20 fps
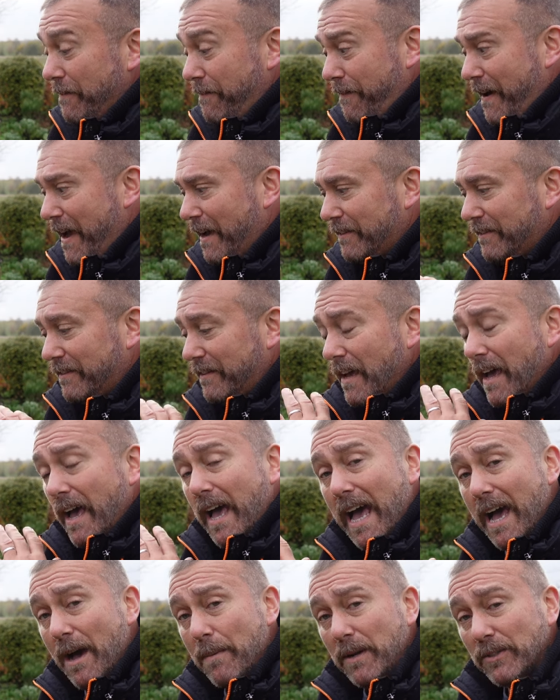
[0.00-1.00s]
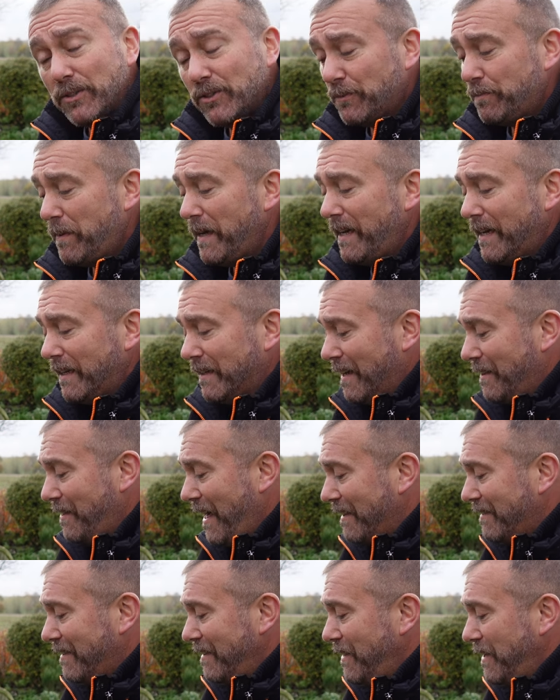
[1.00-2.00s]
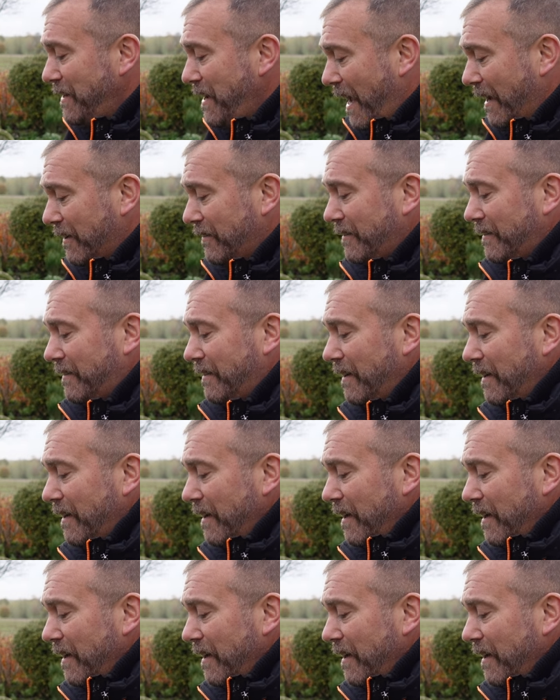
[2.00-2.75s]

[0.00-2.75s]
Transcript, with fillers: affects how much speed. That's in the next